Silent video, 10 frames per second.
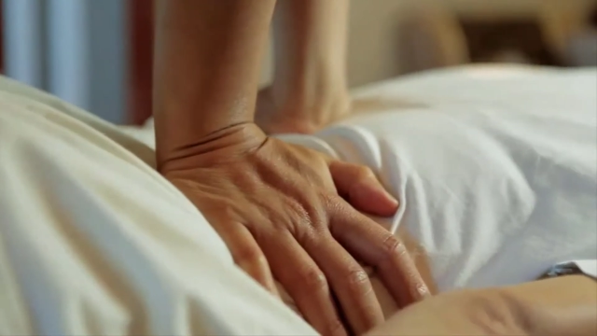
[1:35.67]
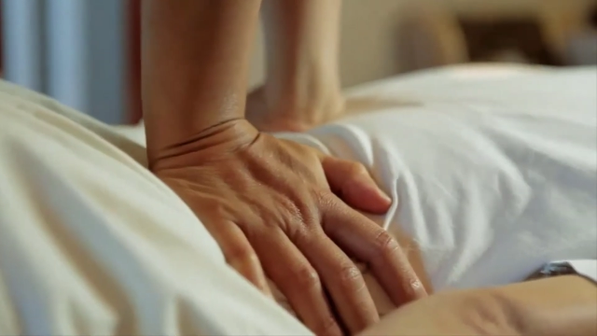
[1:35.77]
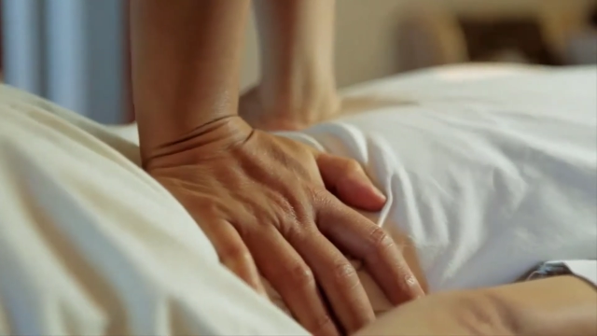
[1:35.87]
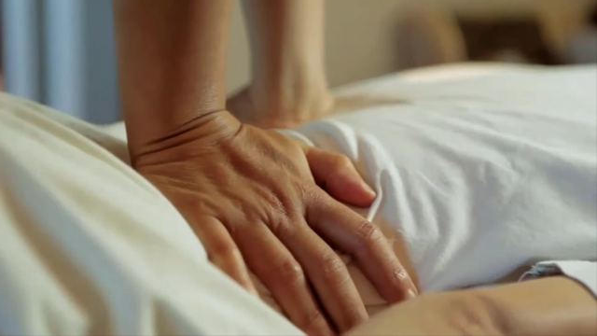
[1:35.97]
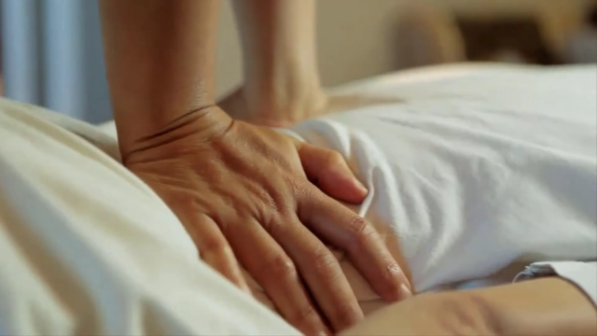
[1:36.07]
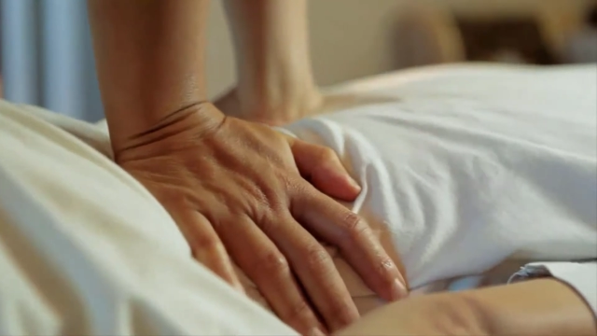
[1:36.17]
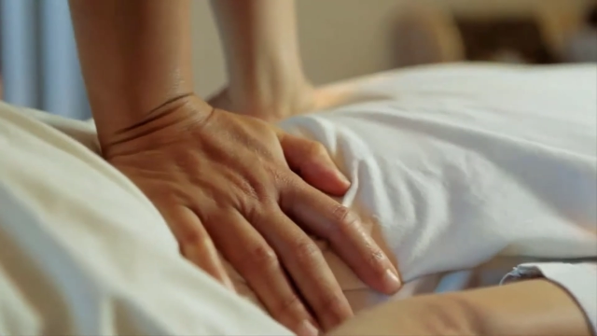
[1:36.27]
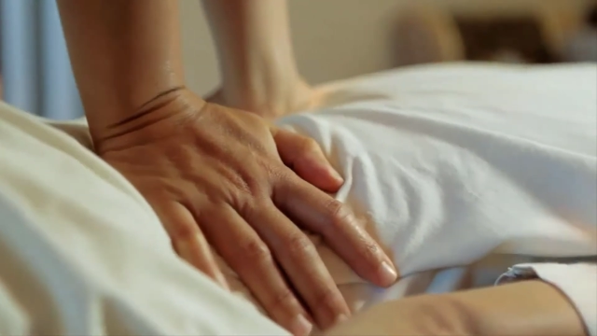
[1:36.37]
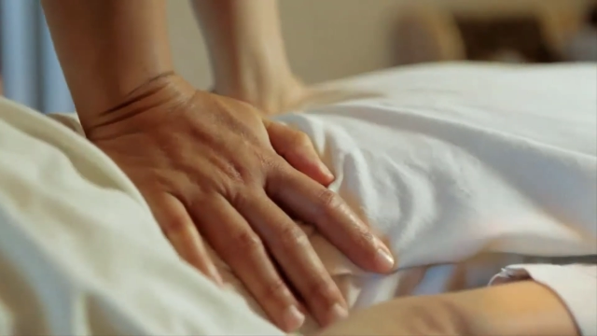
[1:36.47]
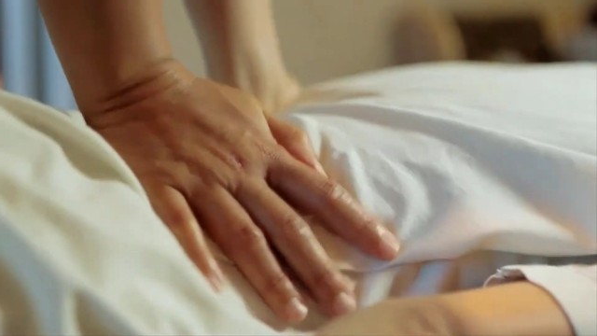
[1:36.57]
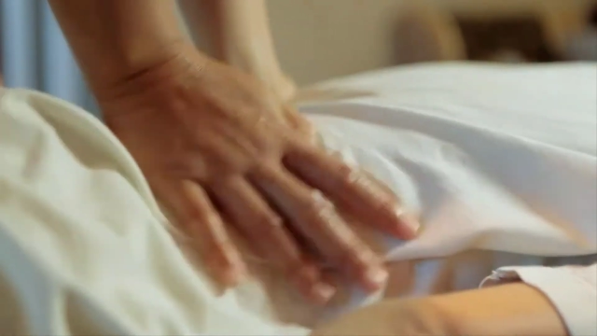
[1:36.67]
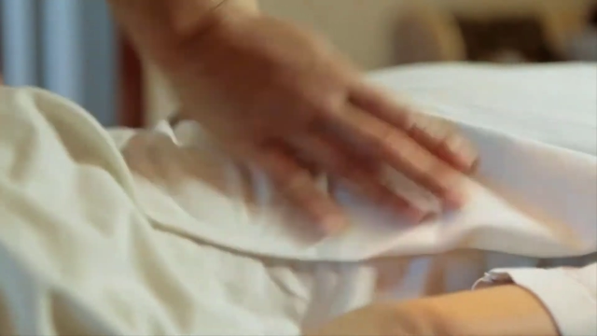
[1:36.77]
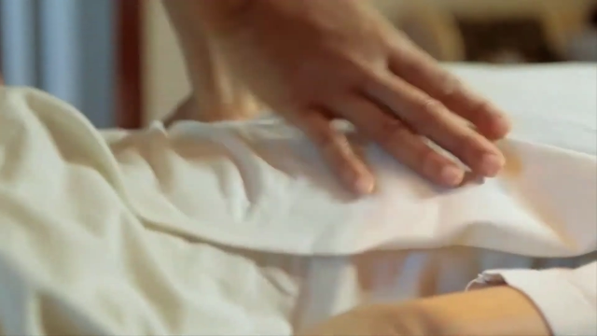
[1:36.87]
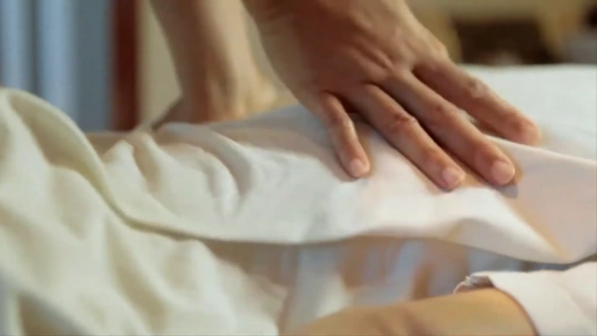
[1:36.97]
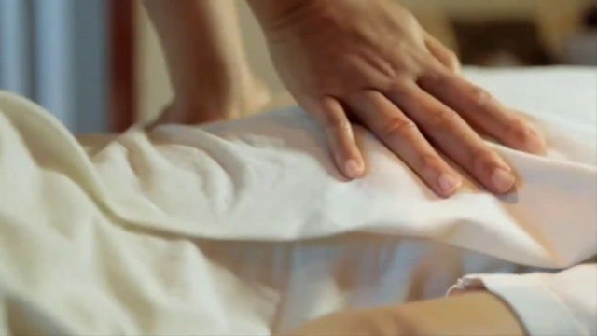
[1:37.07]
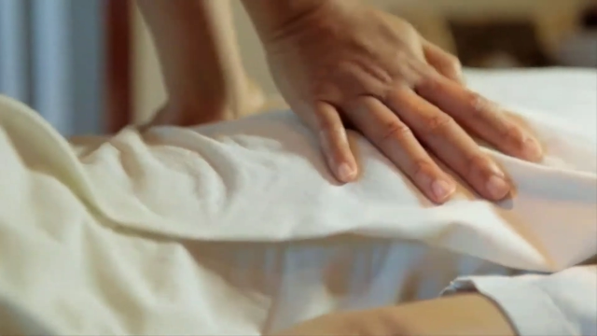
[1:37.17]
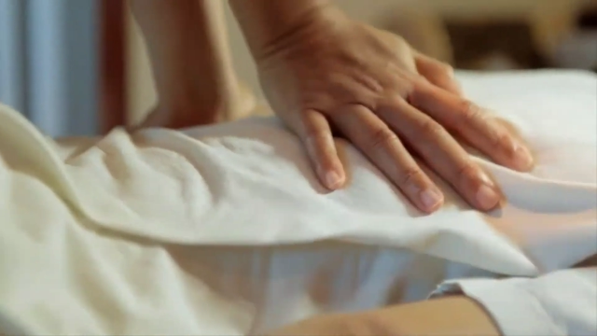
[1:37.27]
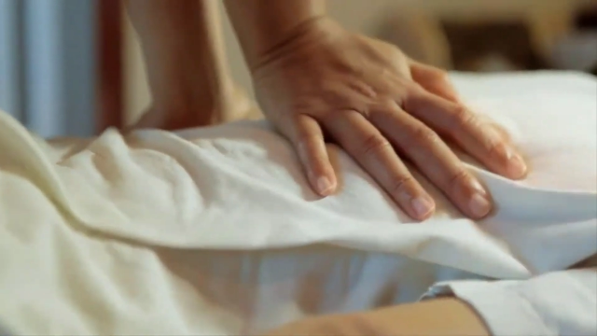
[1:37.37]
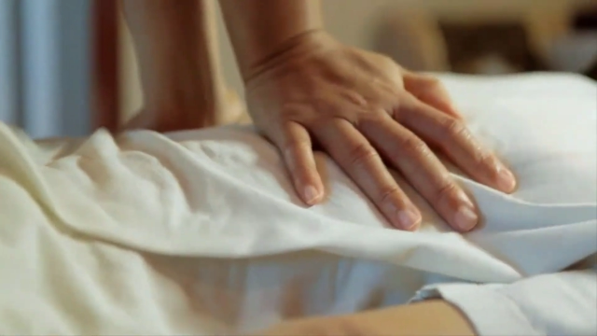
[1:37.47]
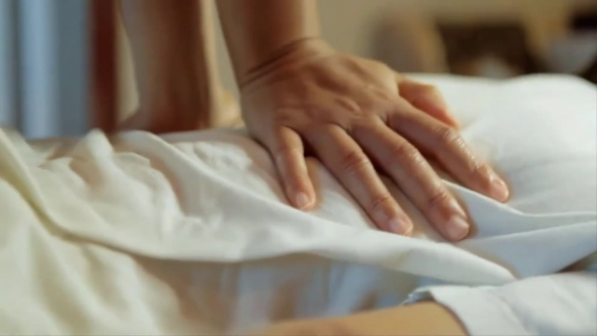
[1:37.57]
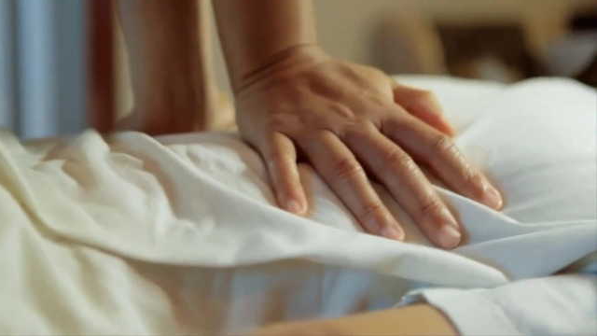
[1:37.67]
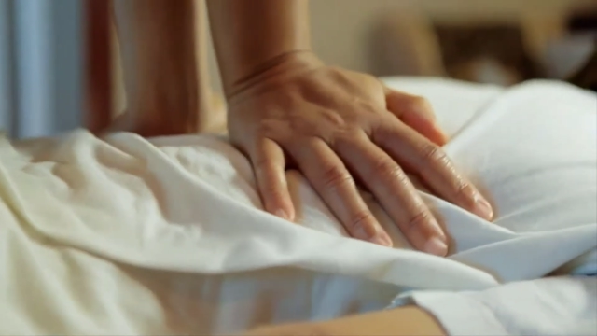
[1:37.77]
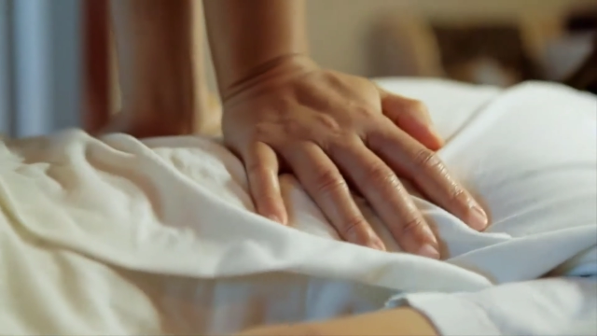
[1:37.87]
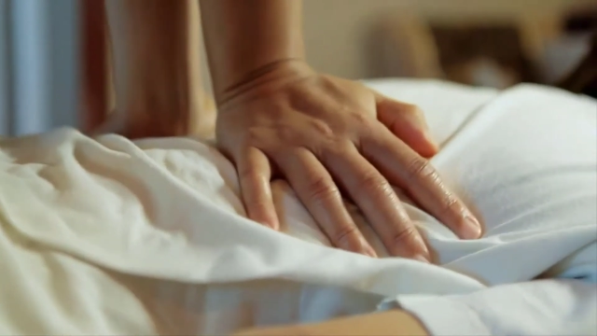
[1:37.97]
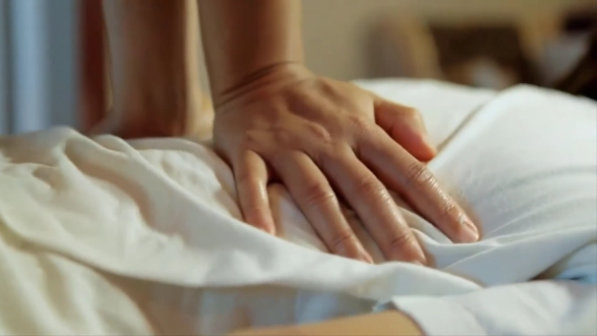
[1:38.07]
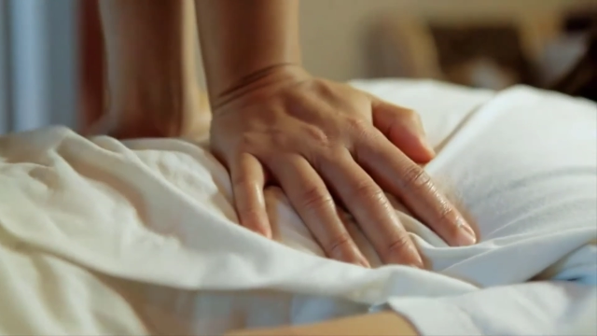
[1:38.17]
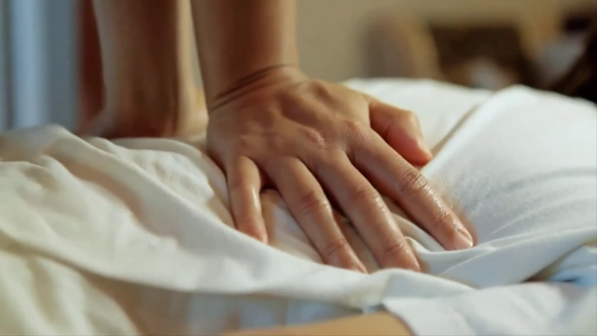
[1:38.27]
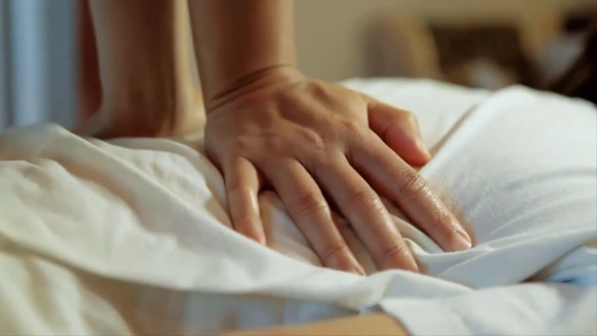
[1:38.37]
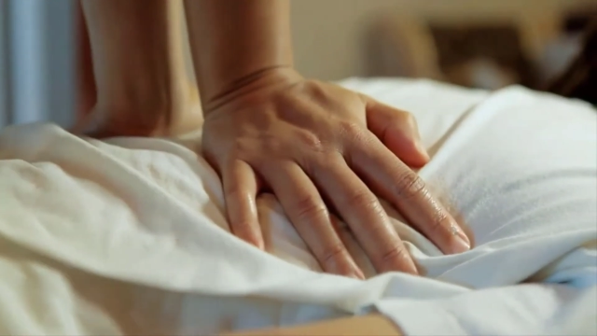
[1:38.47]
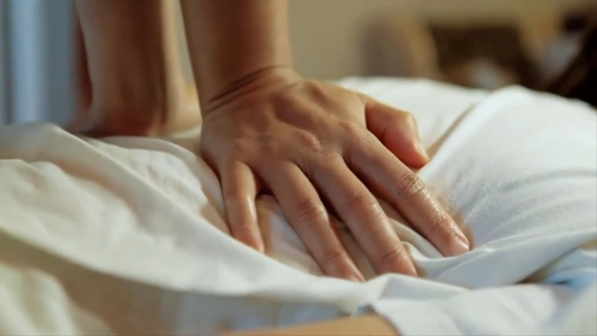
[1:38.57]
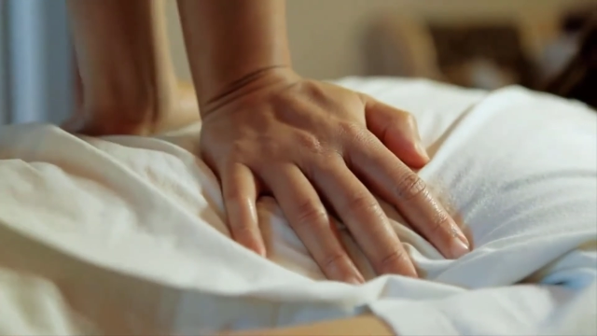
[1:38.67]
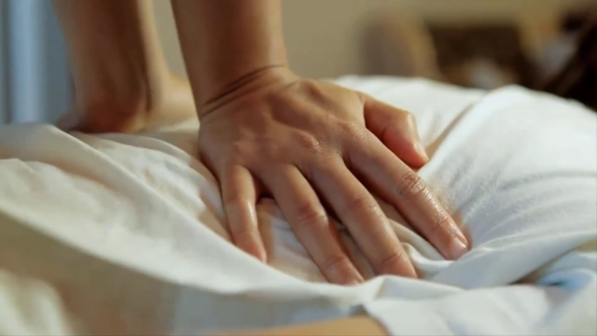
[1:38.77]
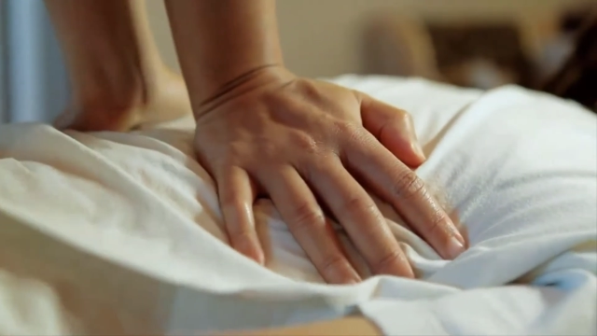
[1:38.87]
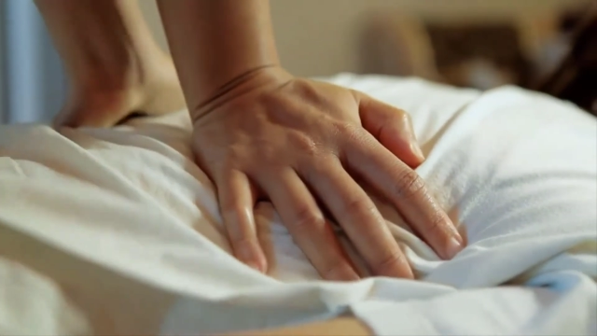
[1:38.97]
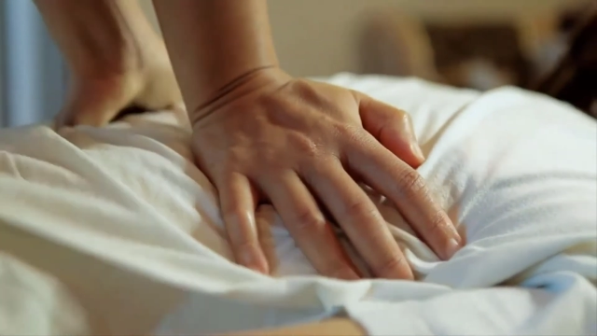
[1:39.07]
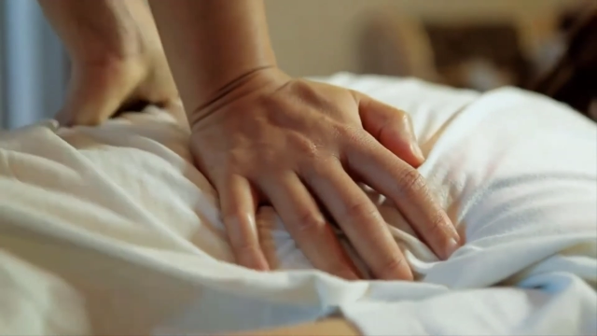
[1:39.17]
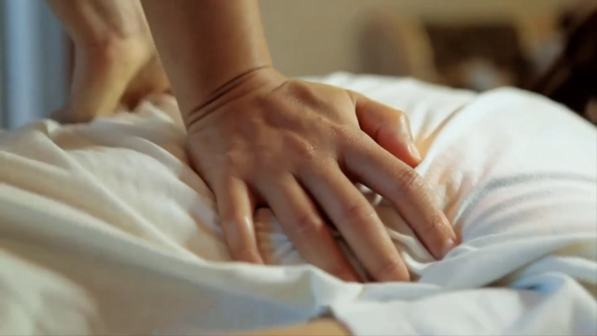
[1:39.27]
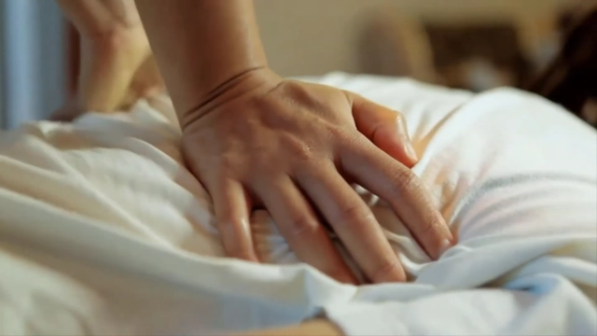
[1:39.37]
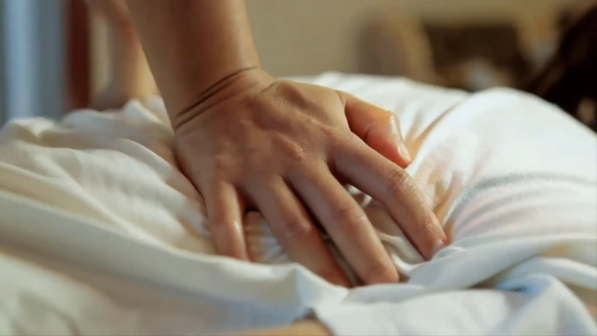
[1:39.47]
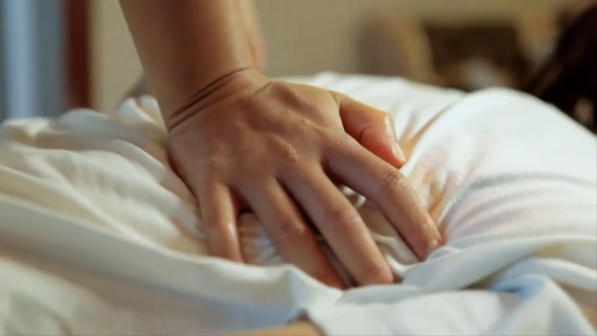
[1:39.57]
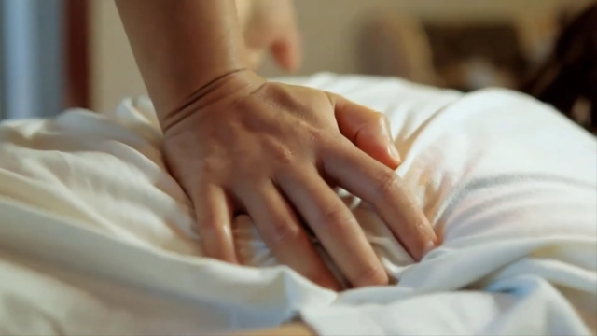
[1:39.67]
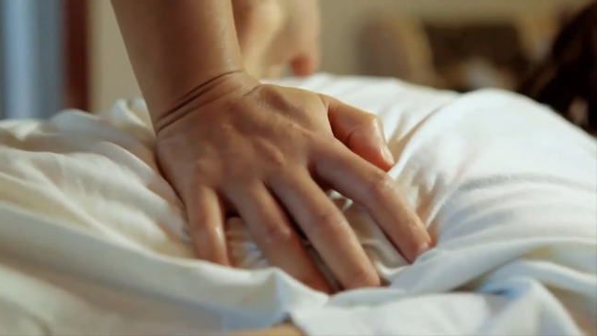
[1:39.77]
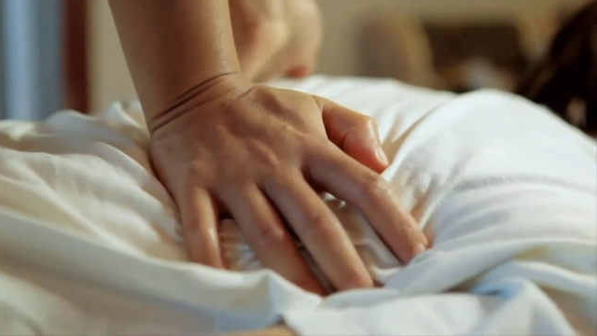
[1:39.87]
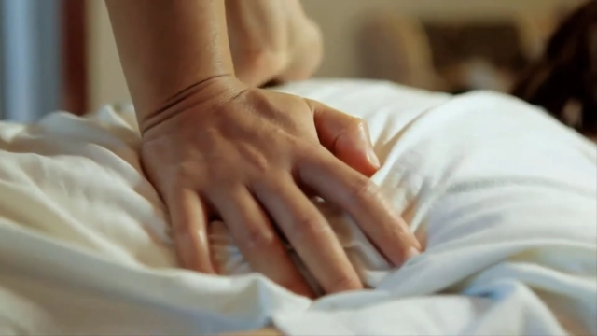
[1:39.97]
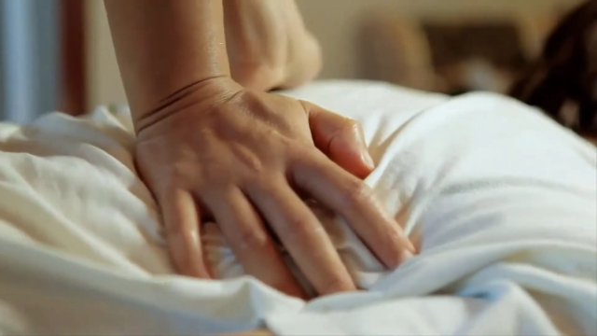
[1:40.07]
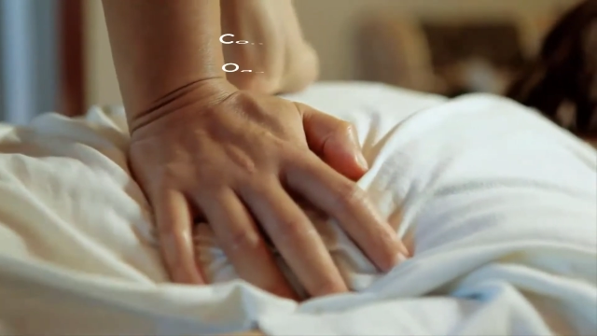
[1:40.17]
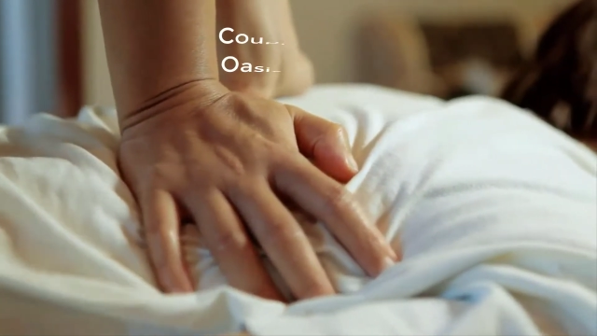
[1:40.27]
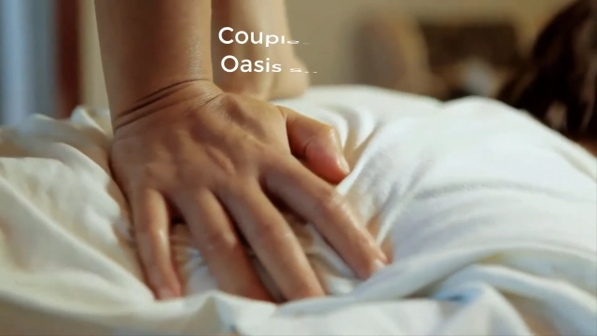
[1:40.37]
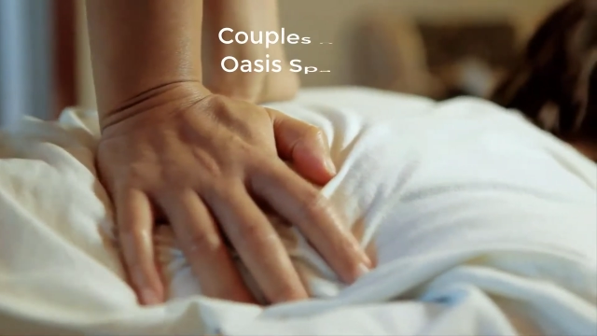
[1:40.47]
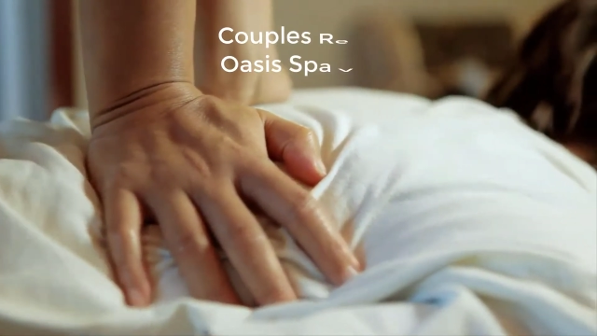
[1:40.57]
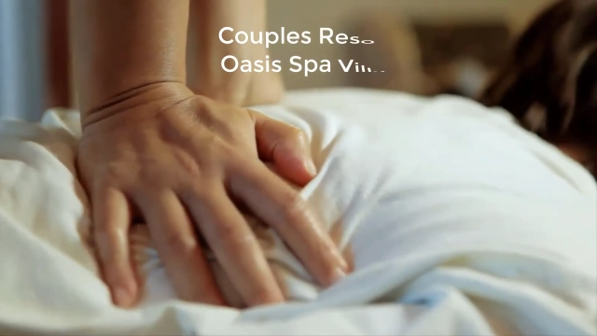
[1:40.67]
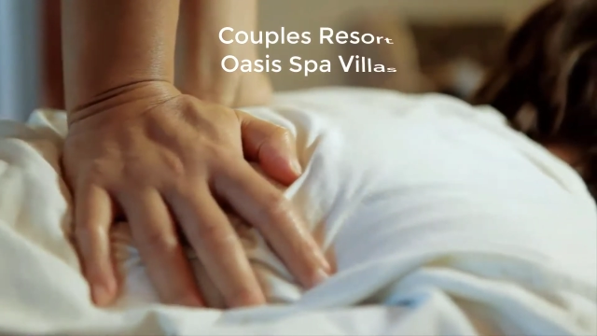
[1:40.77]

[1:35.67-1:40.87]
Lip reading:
[unreadable: no face in view]